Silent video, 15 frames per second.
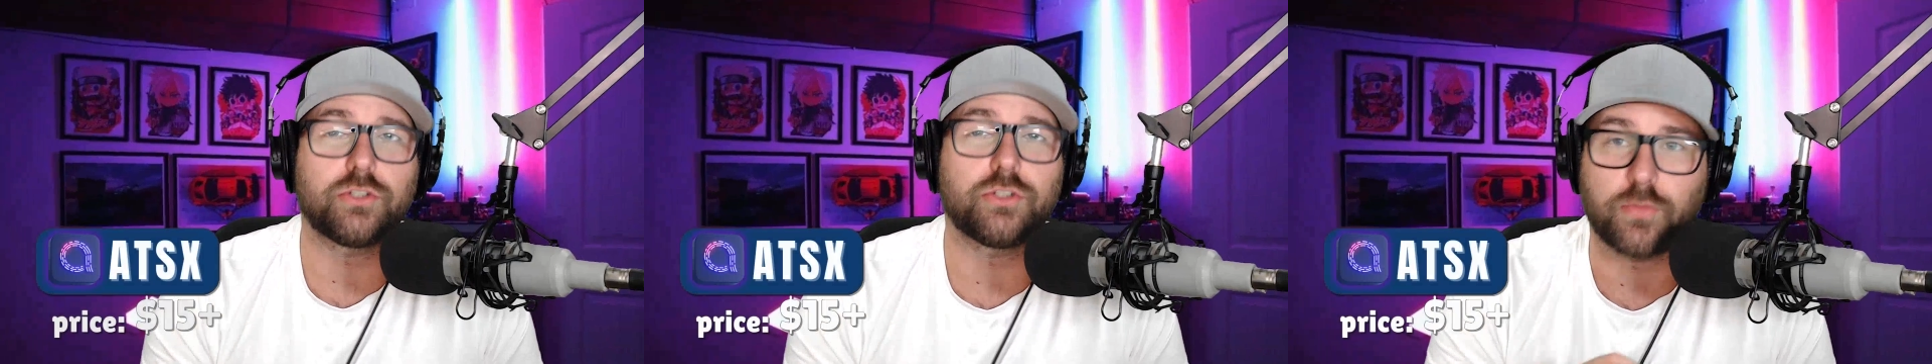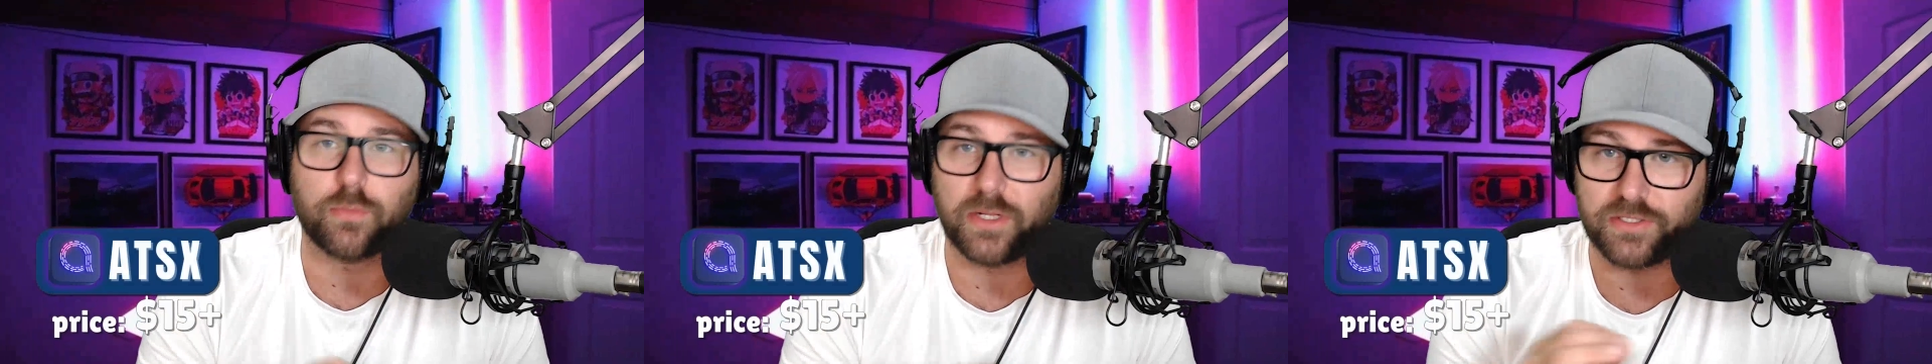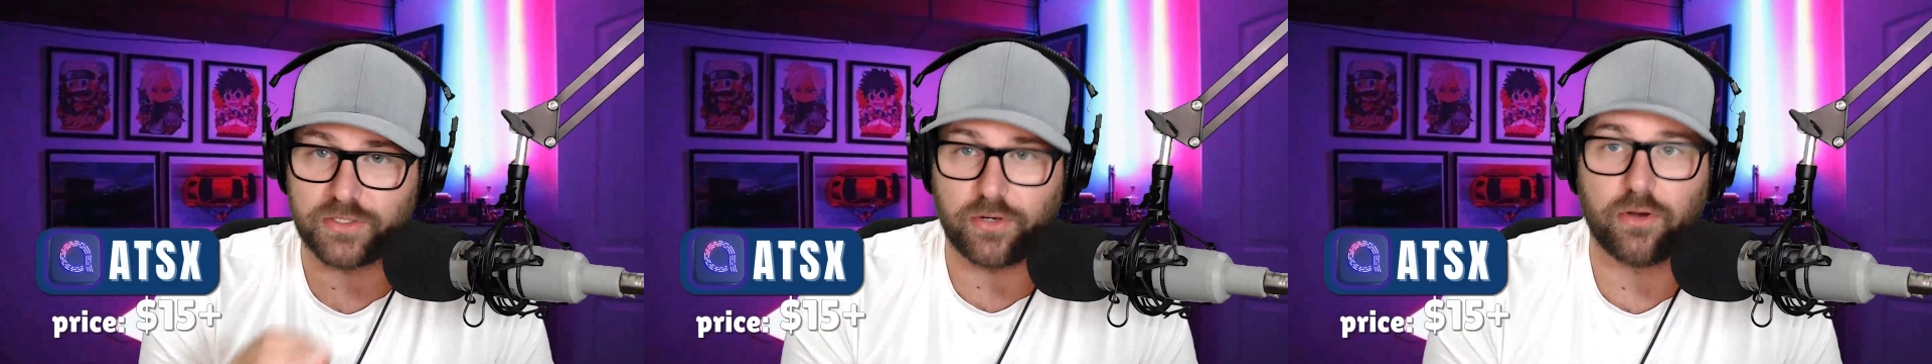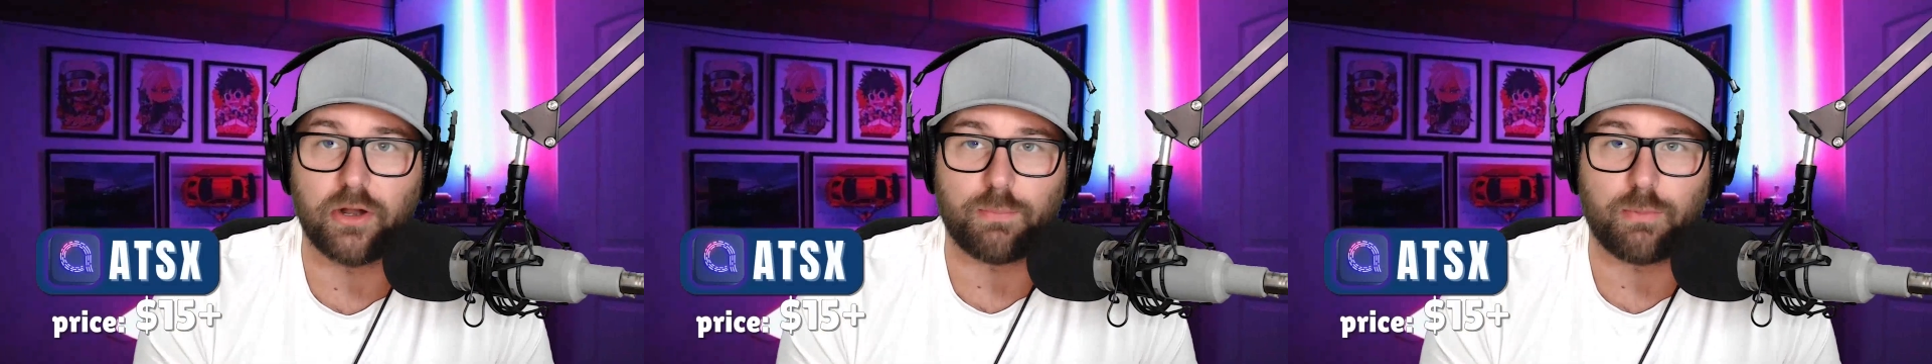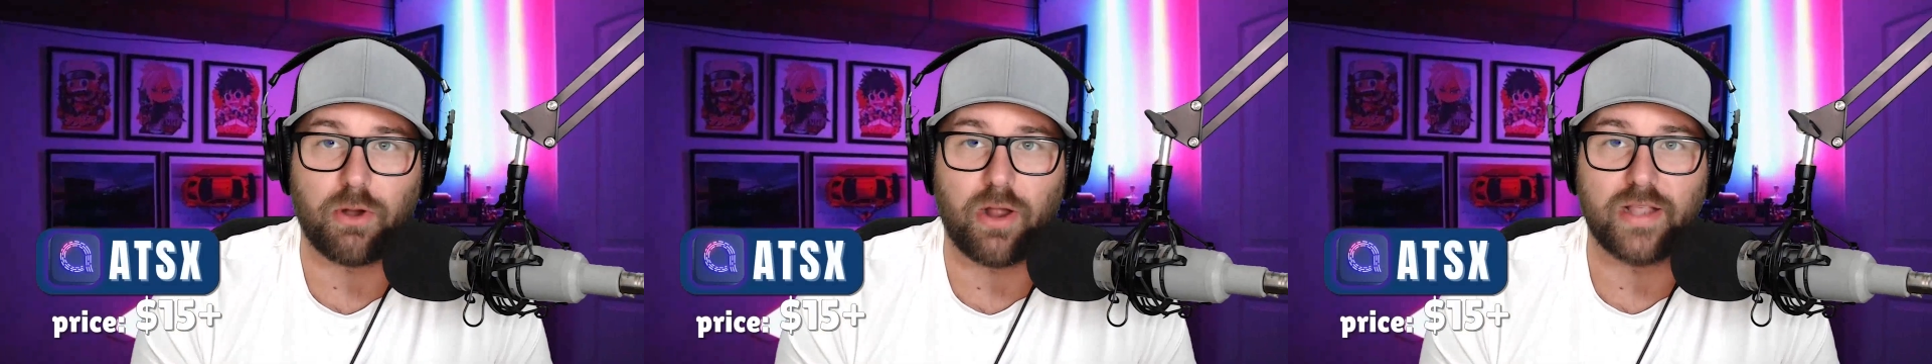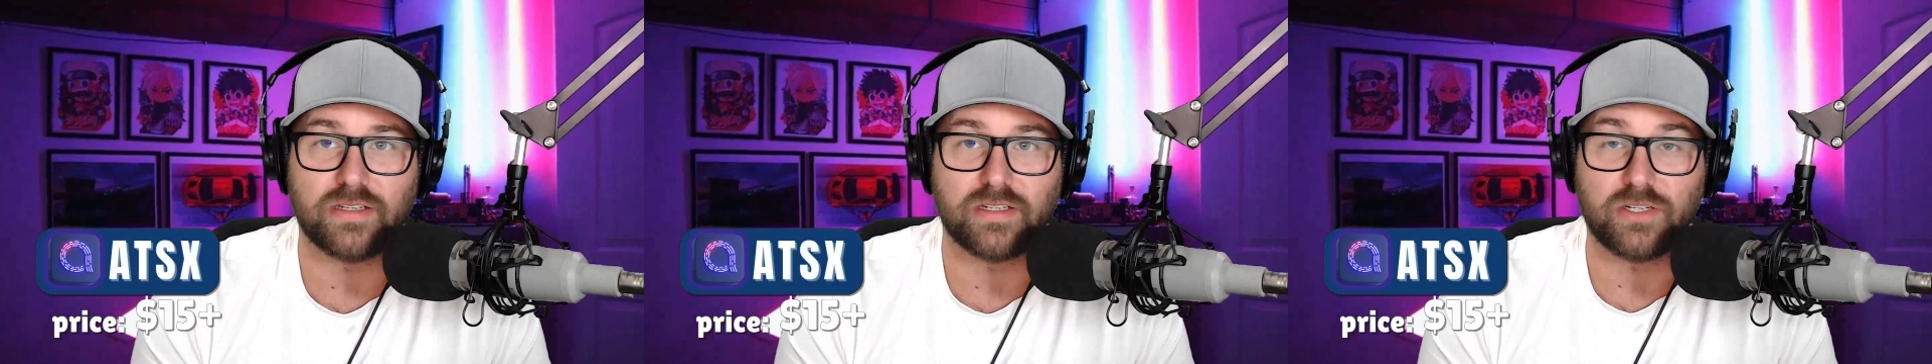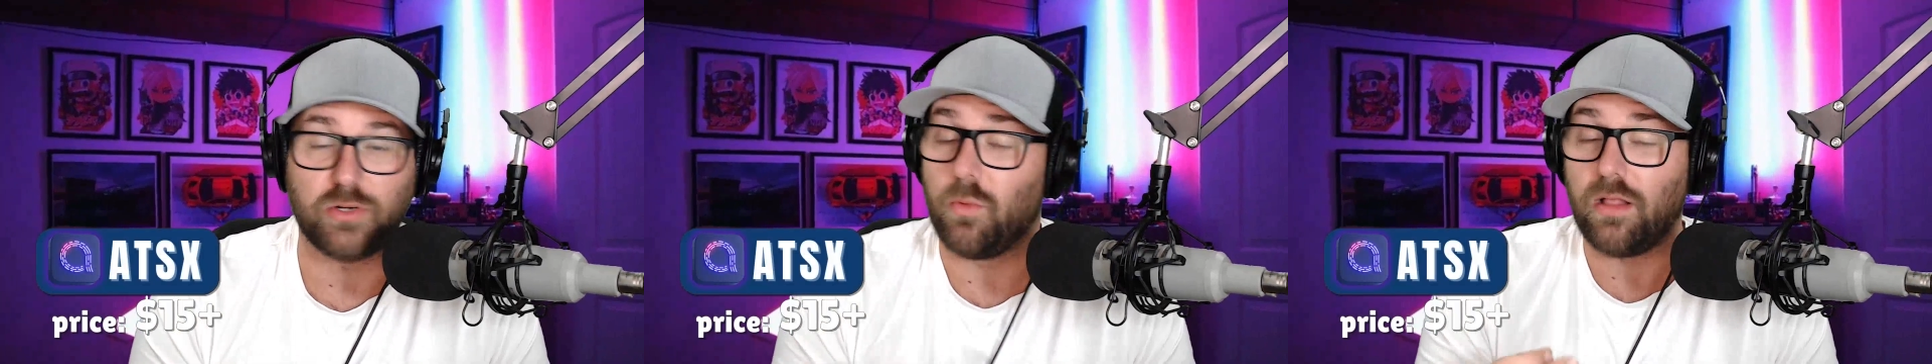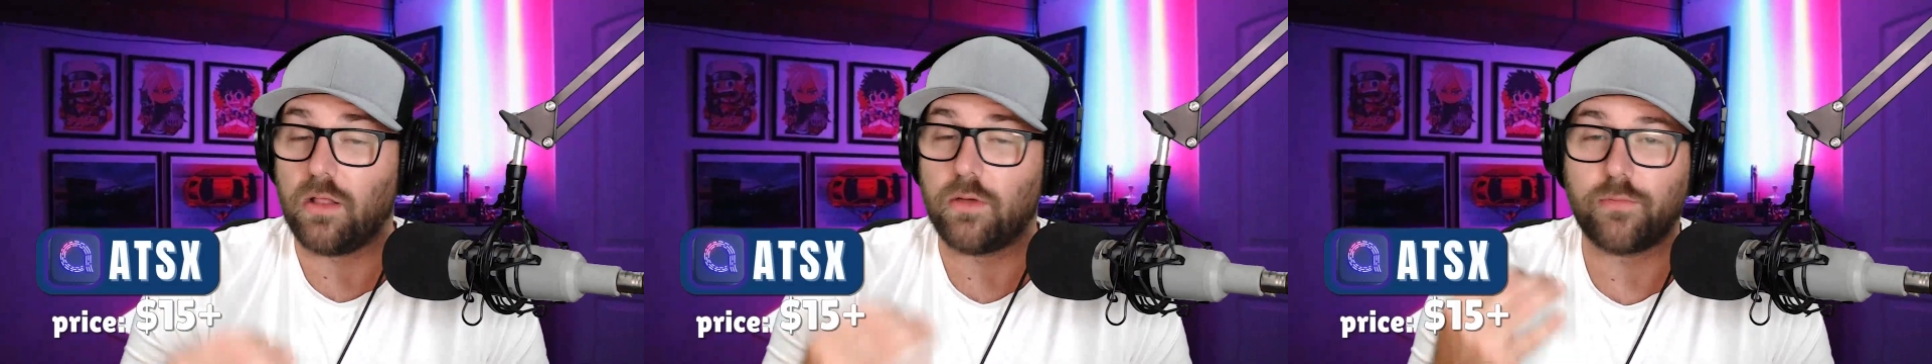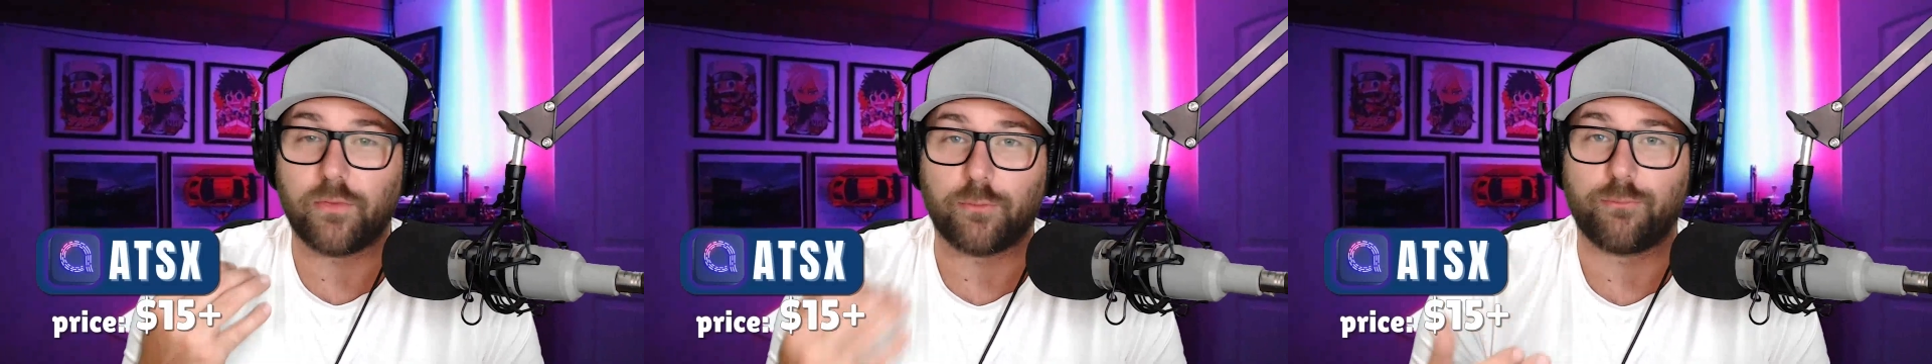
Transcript: from its current price to well over